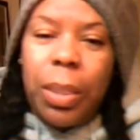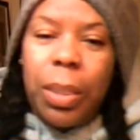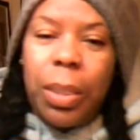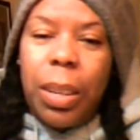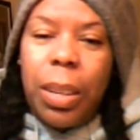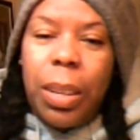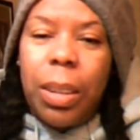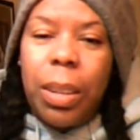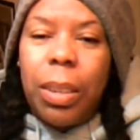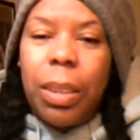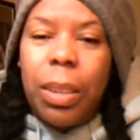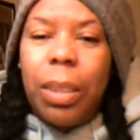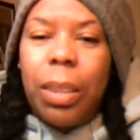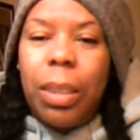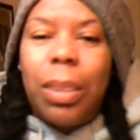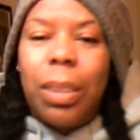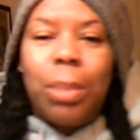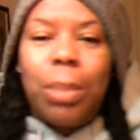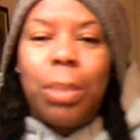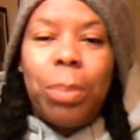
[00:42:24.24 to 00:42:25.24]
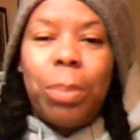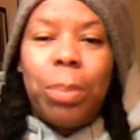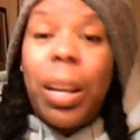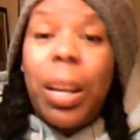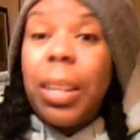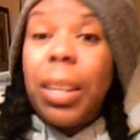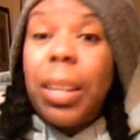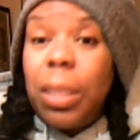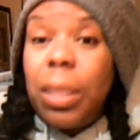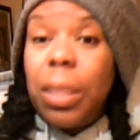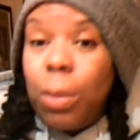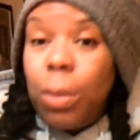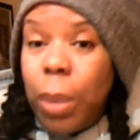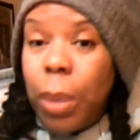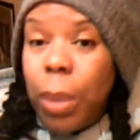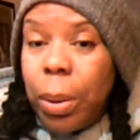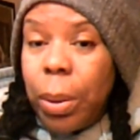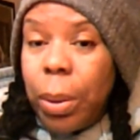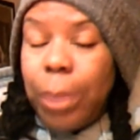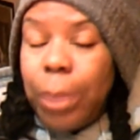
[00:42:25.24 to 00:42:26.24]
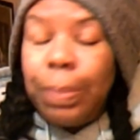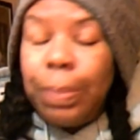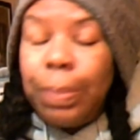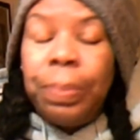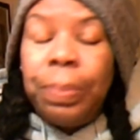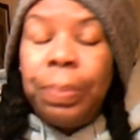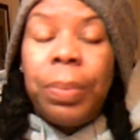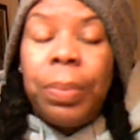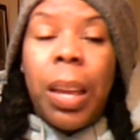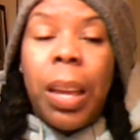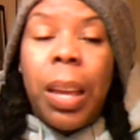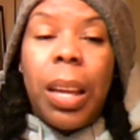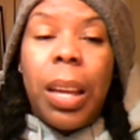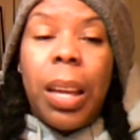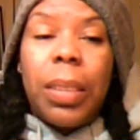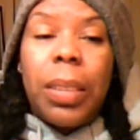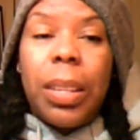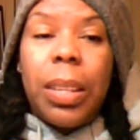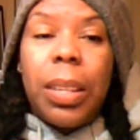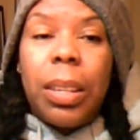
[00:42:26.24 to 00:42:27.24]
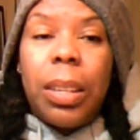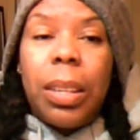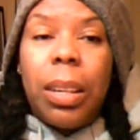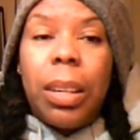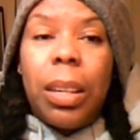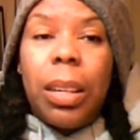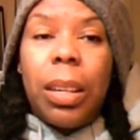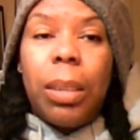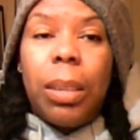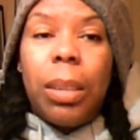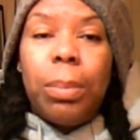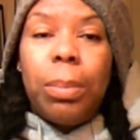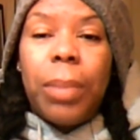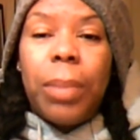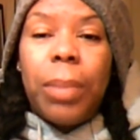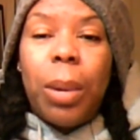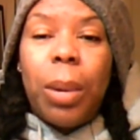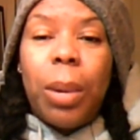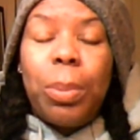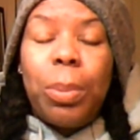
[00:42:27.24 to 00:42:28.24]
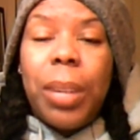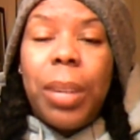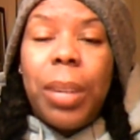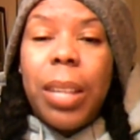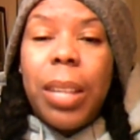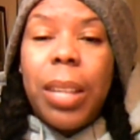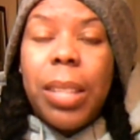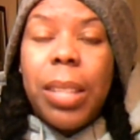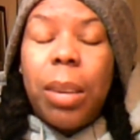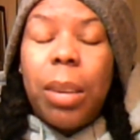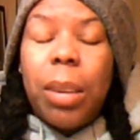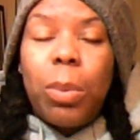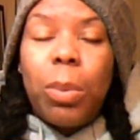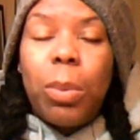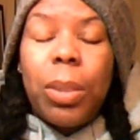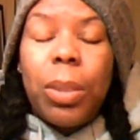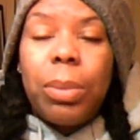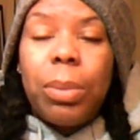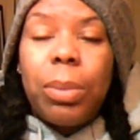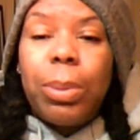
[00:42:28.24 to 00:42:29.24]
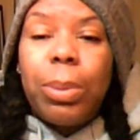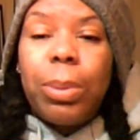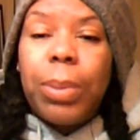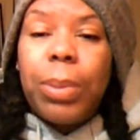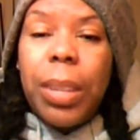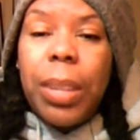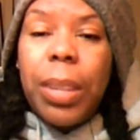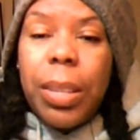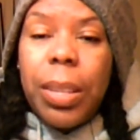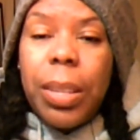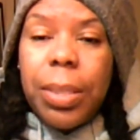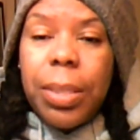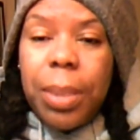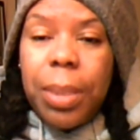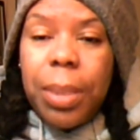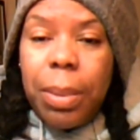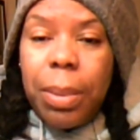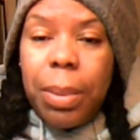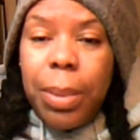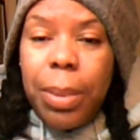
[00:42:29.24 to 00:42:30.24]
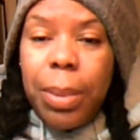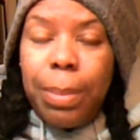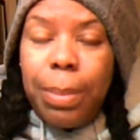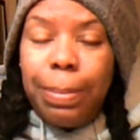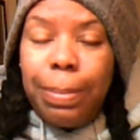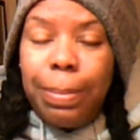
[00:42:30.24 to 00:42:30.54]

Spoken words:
and but I did wear it. Then I hope you guys had a wonderful Thanksgiving.